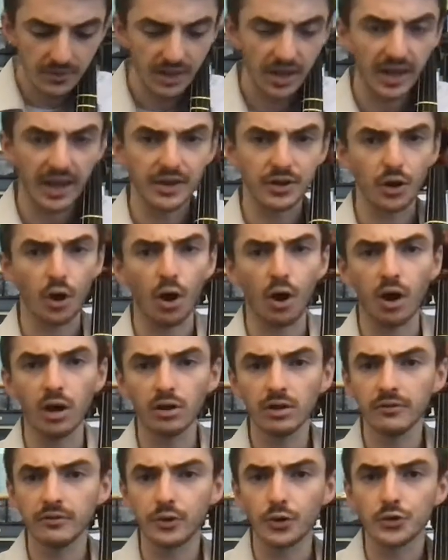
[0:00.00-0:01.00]
And all
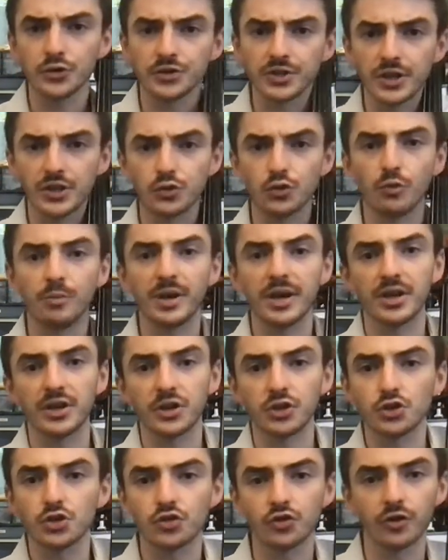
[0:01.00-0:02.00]
of those things will make it
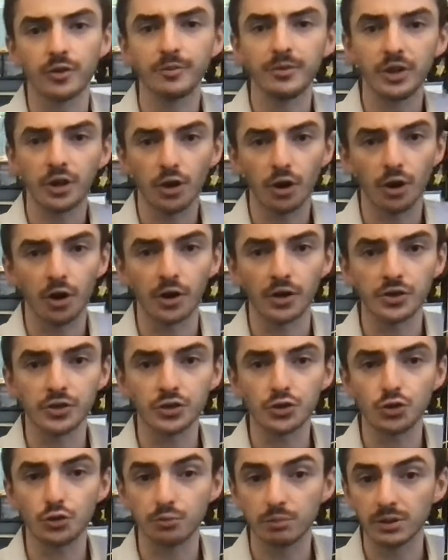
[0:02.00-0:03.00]
extremely hard
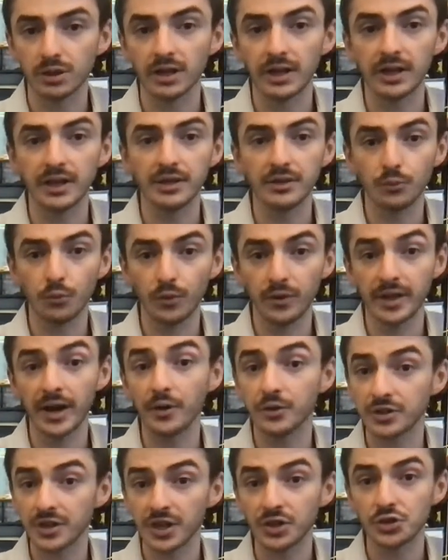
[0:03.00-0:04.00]
to play
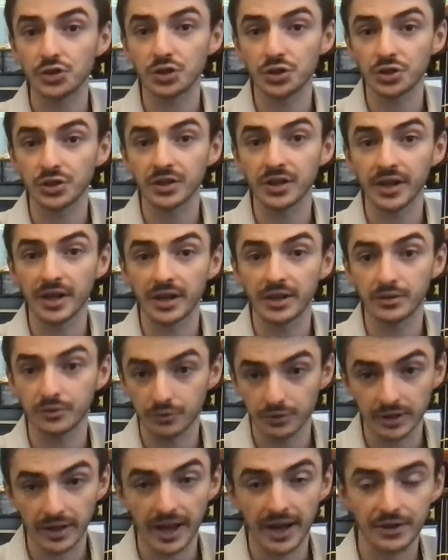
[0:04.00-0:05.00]
without tension and
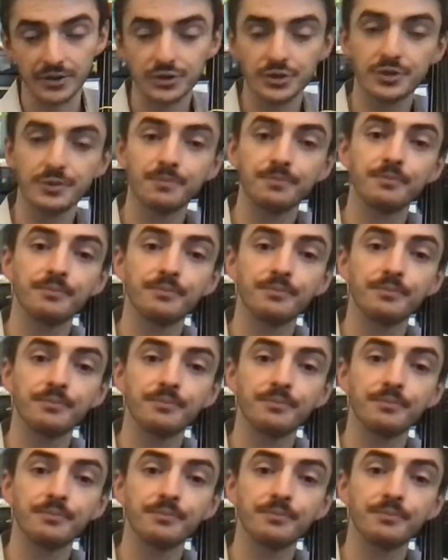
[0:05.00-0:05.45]
relaxed.